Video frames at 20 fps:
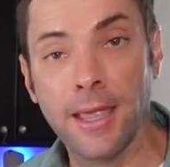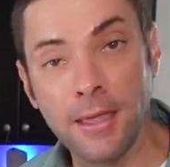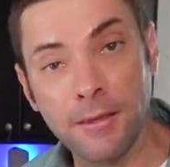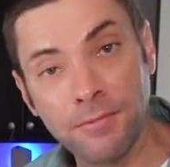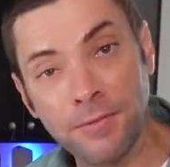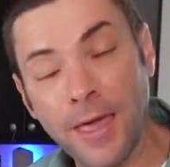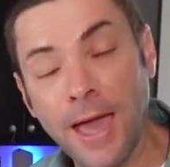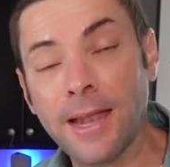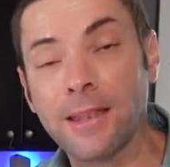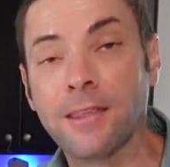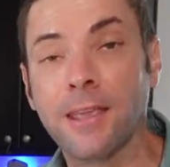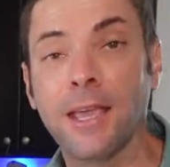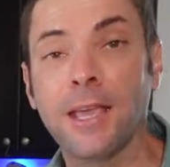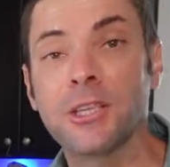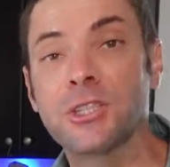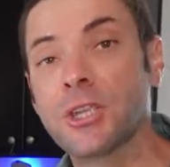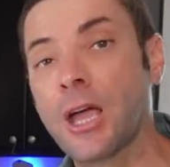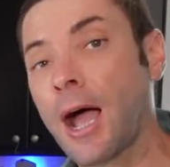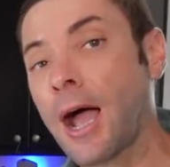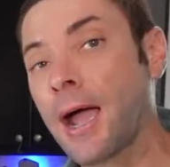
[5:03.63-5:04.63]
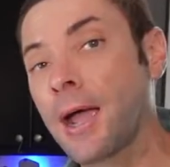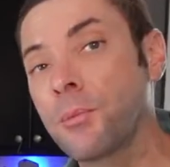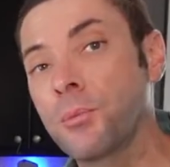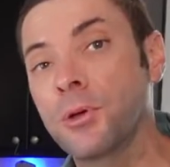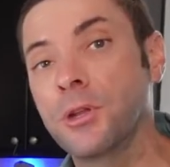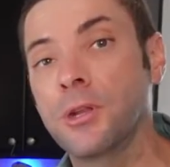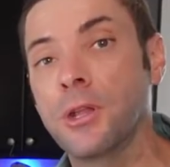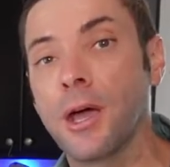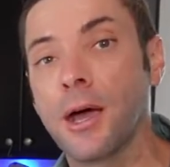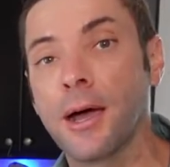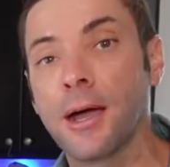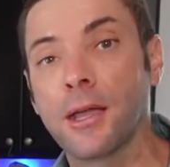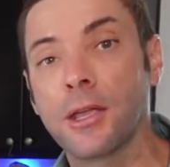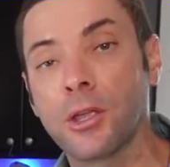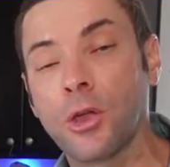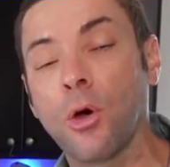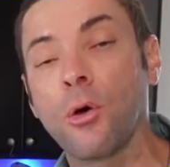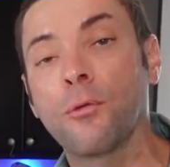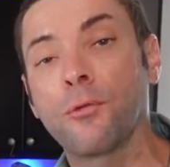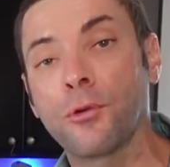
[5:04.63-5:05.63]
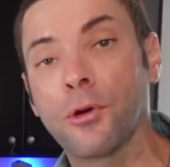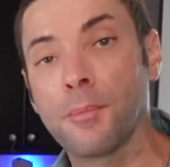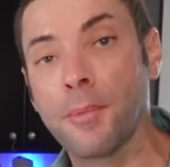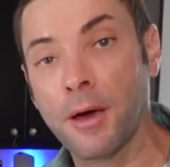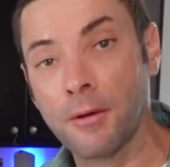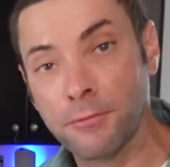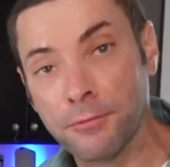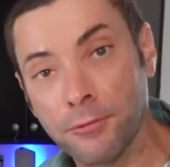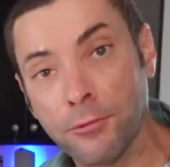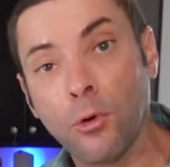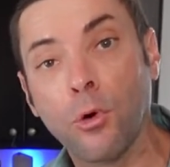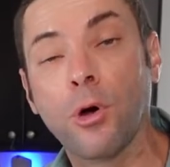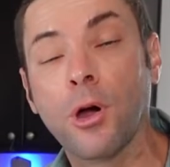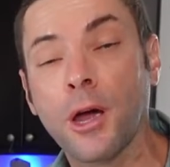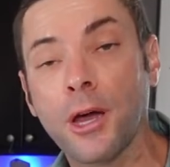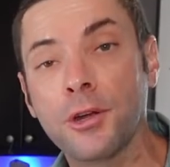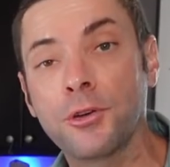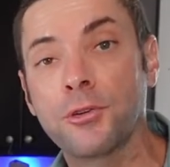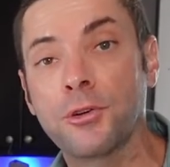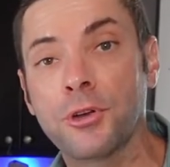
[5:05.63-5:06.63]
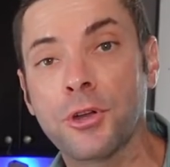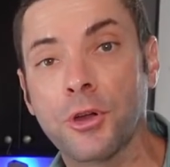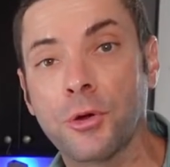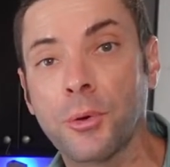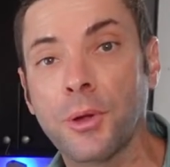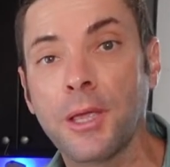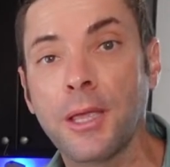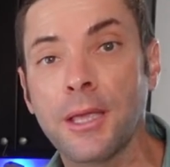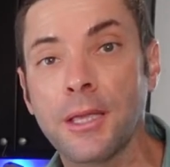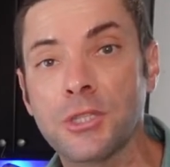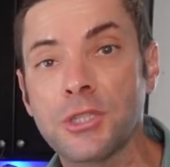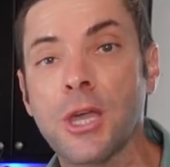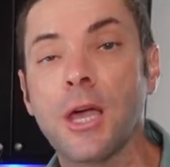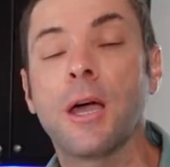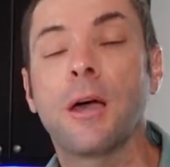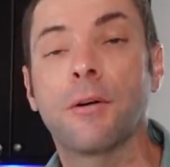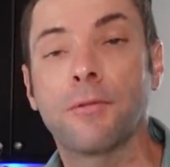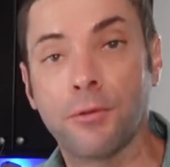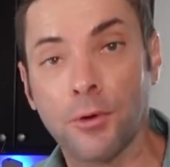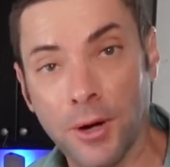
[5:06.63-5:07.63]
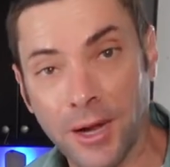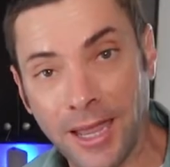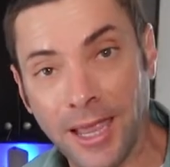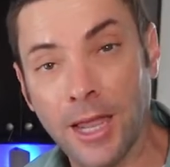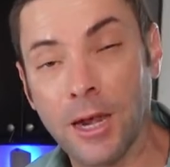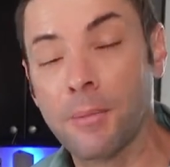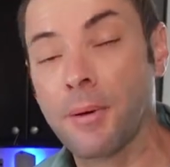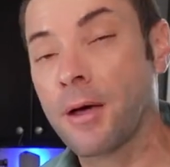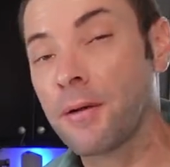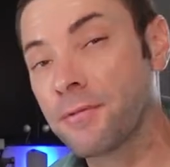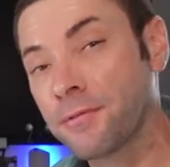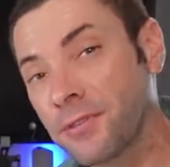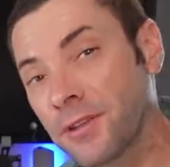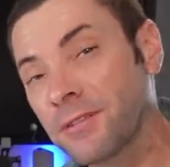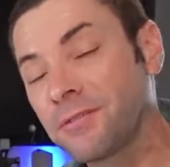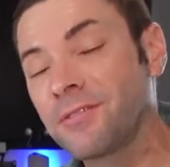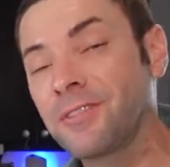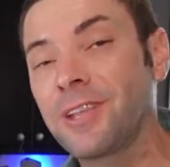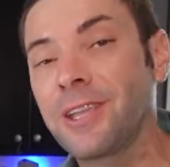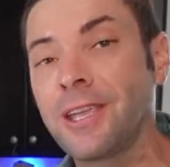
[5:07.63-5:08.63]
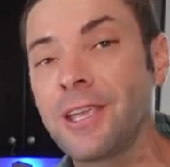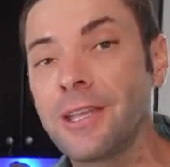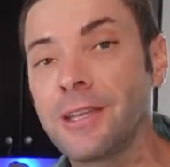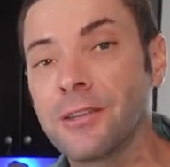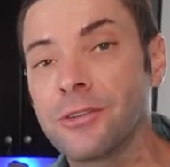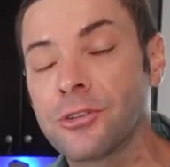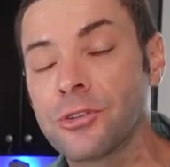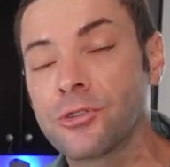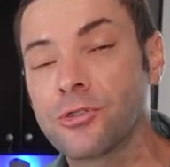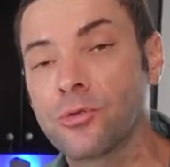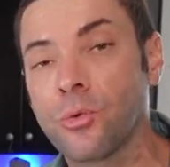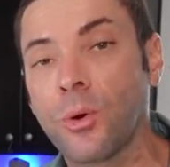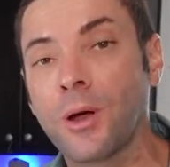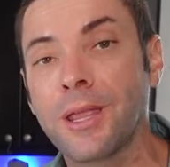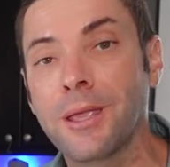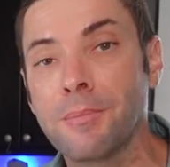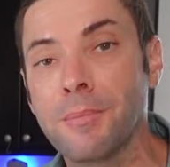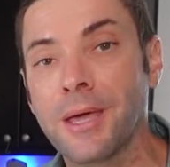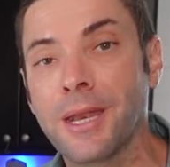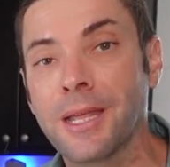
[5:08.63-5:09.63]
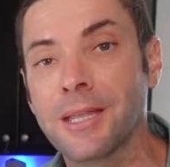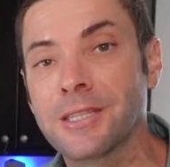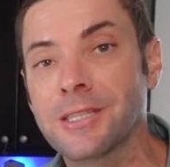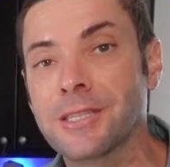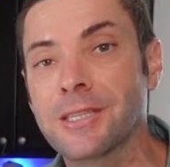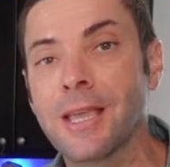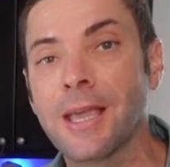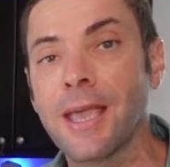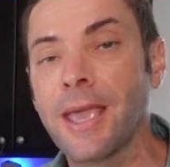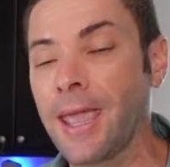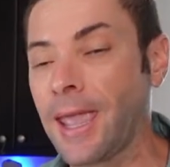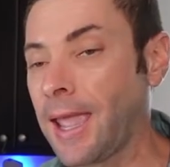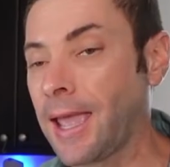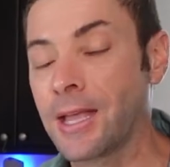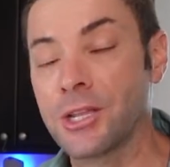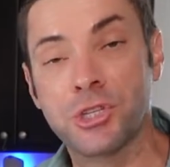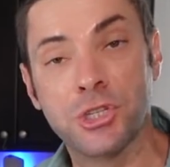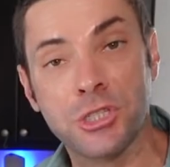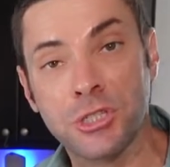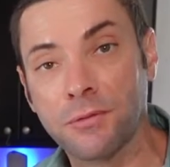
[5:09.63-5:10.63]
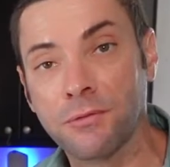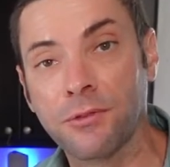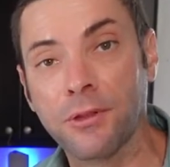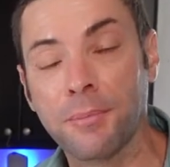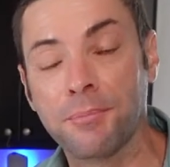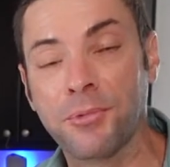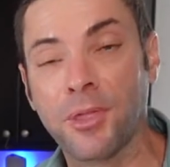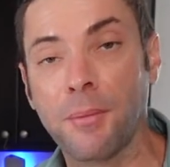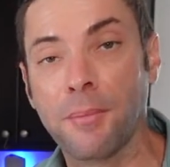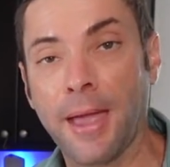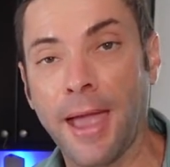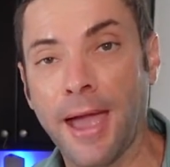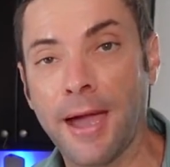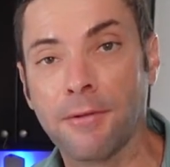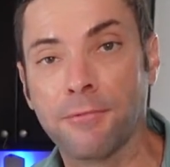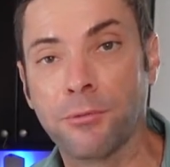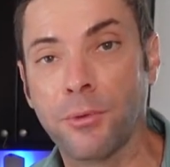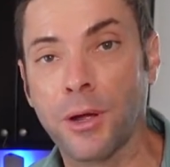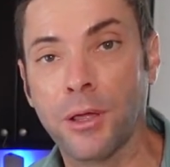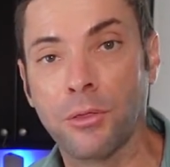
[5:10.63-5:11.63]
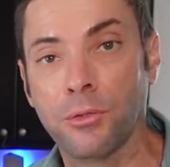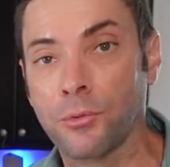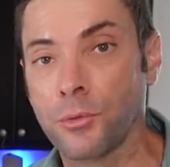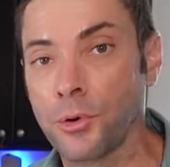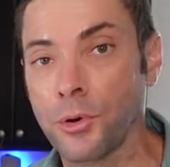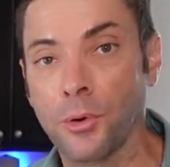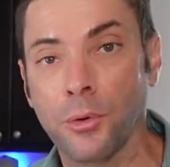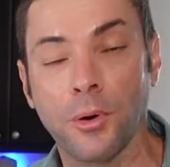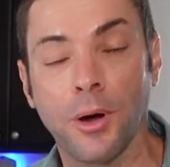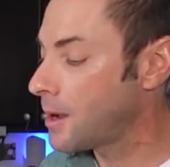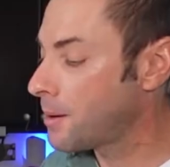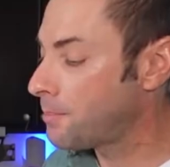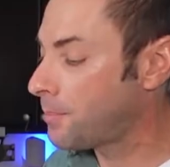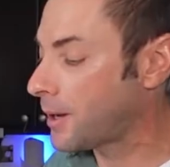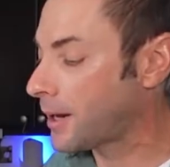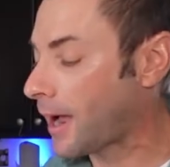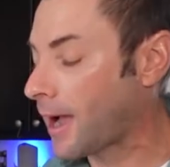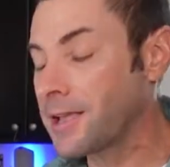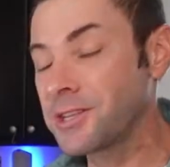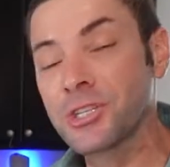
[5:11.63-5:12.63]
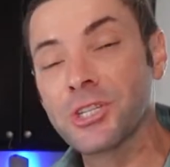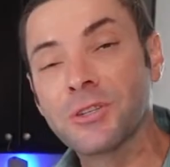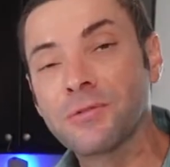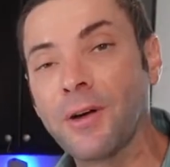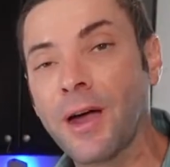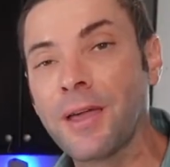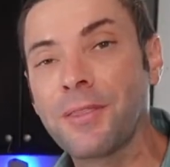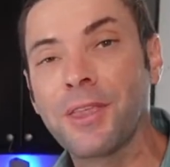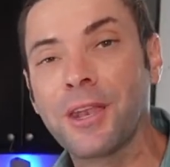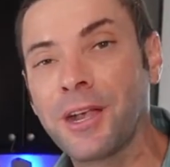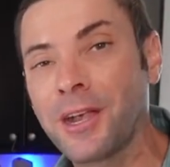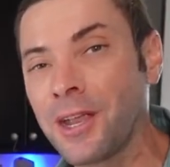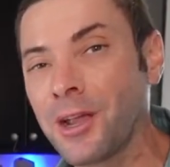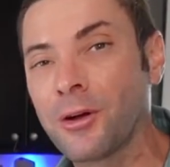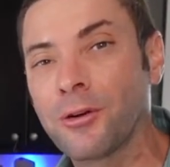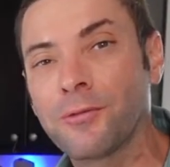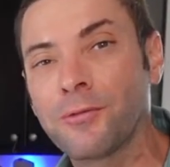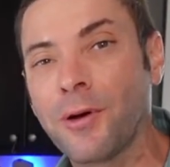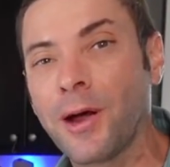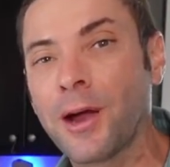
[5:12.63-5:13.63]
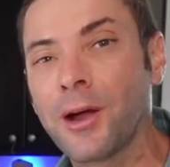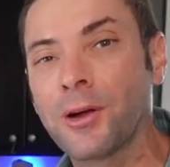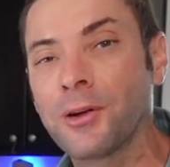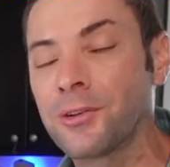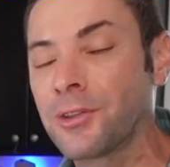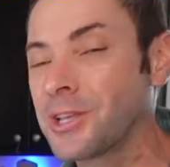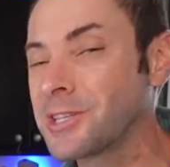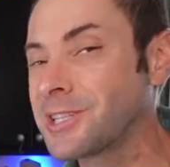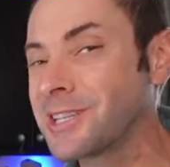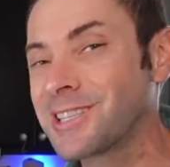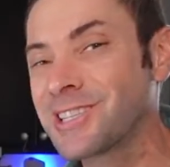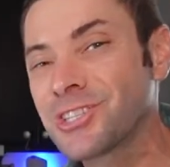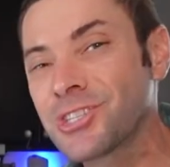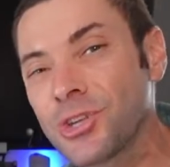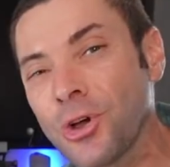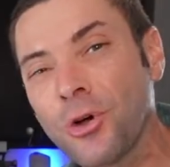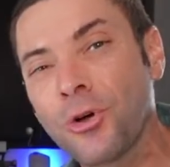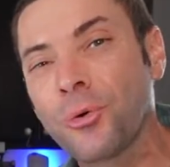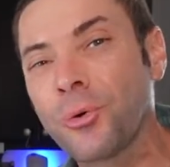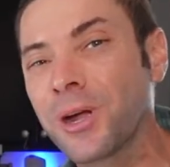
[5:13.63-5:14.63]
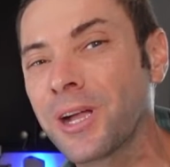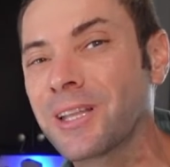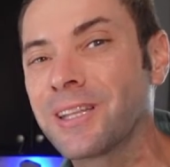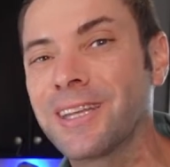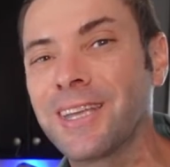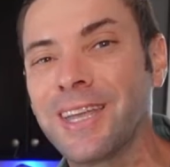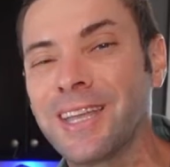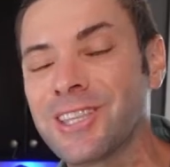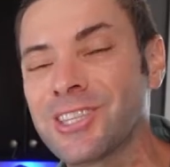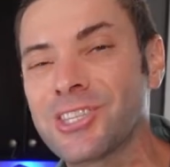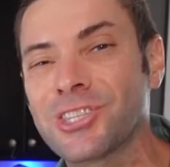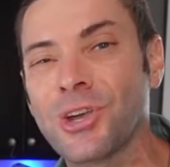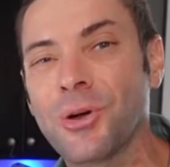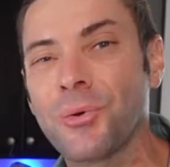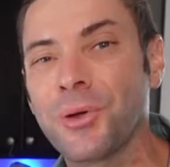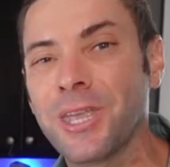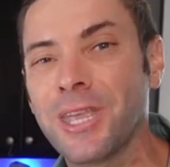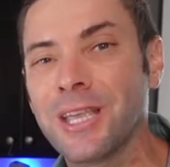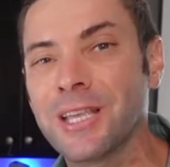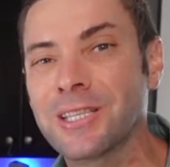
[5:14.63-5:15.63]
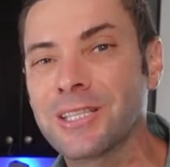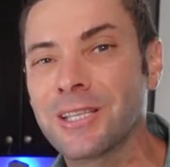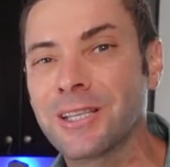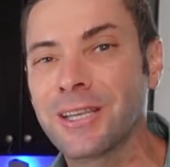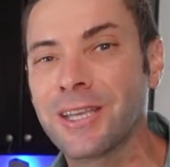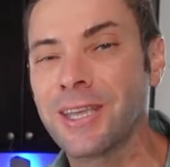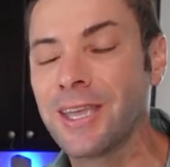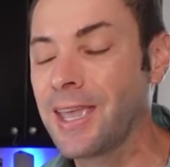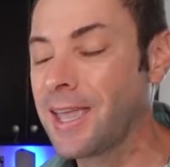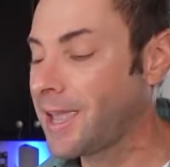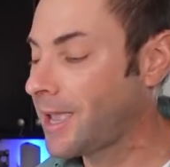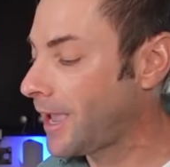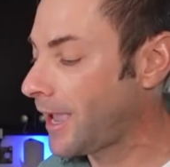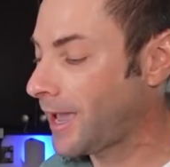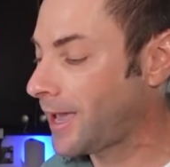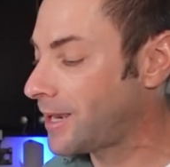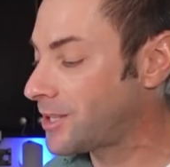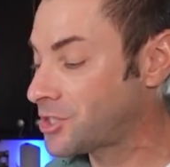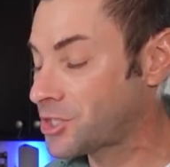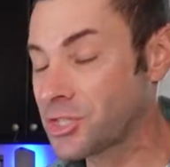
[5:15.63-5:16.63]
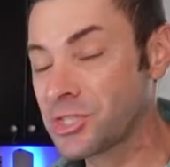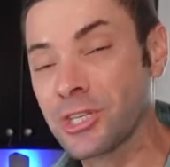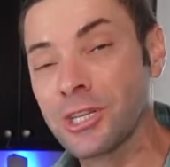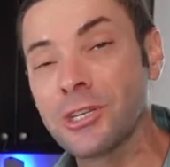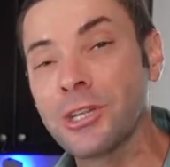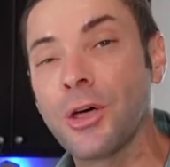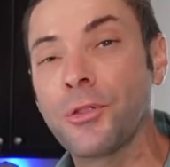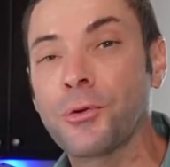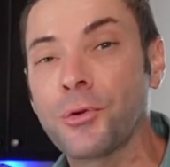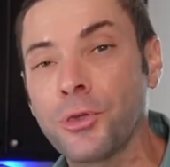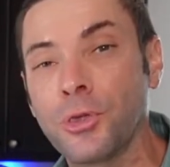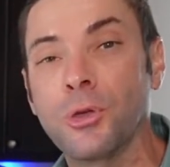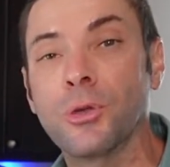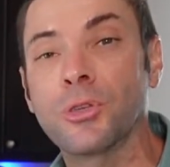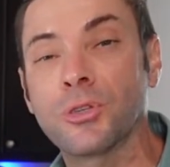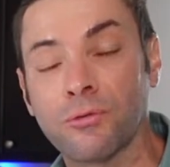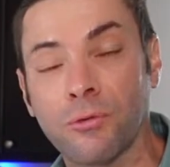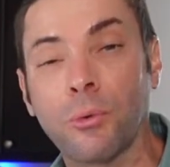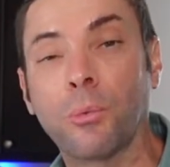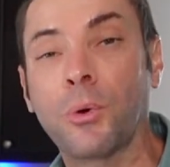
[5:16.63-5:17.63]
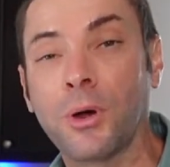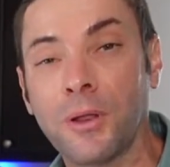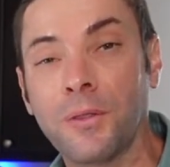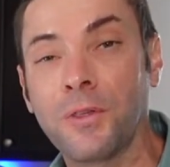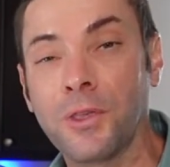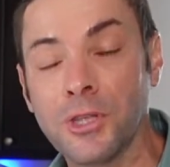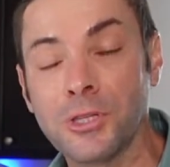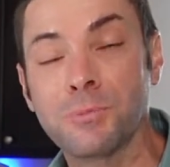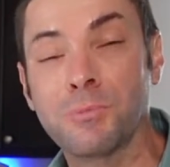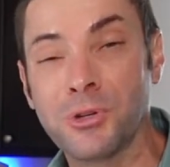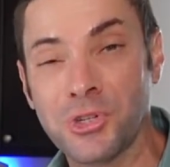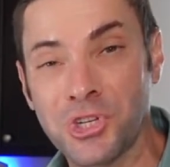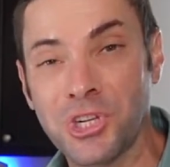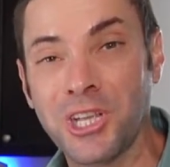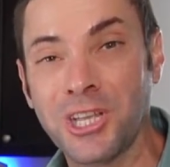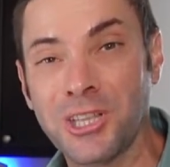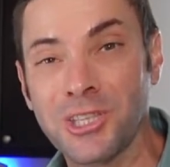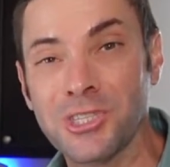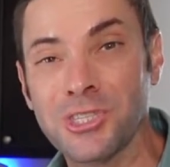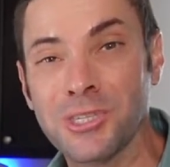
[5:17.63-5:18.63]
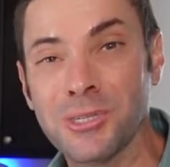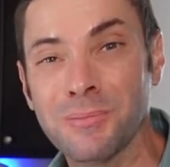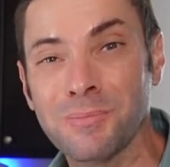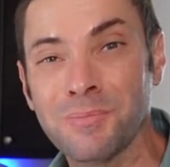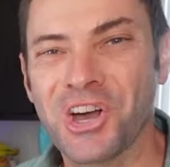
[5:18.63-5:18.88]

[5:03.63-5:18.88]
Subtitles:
In that case, I would go for about 400 degrees for, again, about 15 to 20 minutes and just flip them halfway through. But I just find that an air fryer does it so quickly and so easily, and it's just another use for one of these machines.